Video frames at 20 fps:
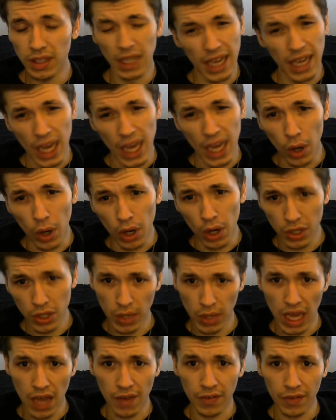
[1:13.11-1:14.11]
And we'll also
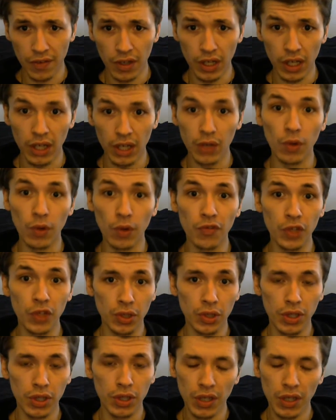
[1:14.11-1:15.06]
have a reviewer.